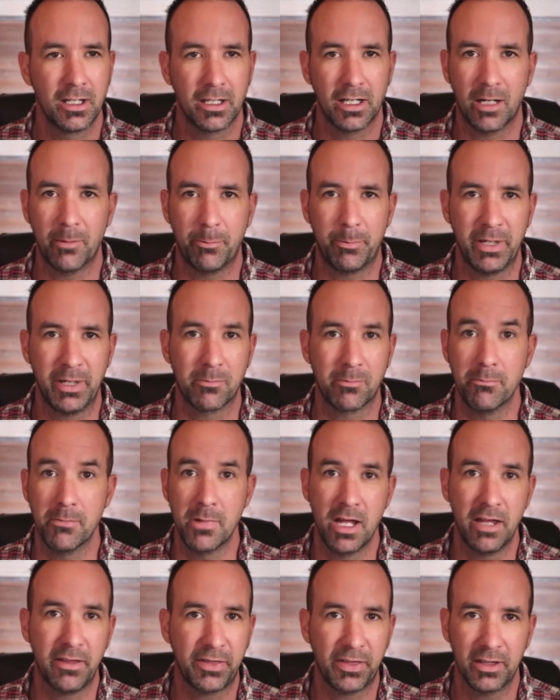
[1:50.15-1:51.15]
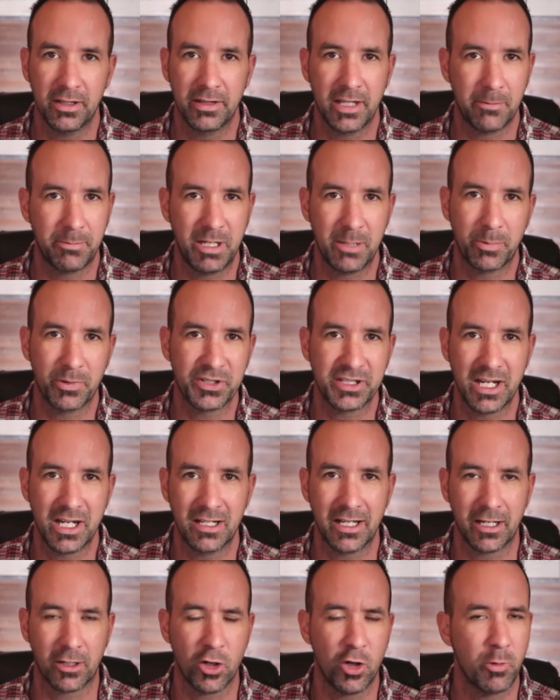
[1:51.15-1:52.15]
a big myth that people say,
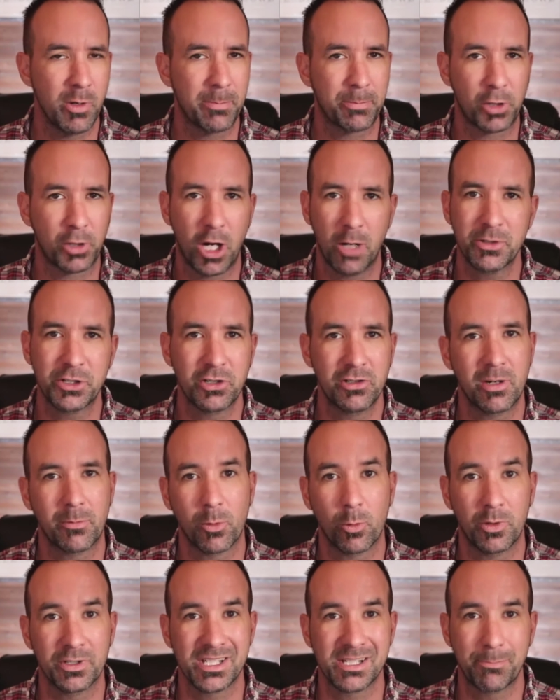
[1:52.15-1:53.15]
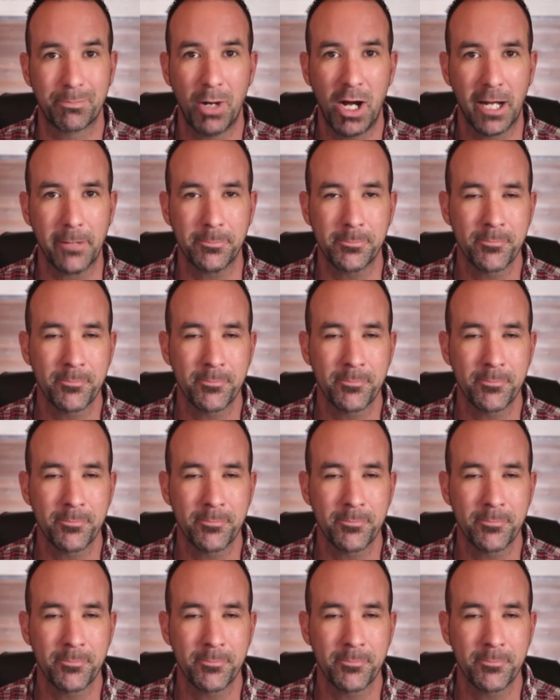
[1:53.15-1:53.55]
like, oh, we promise you number one spot.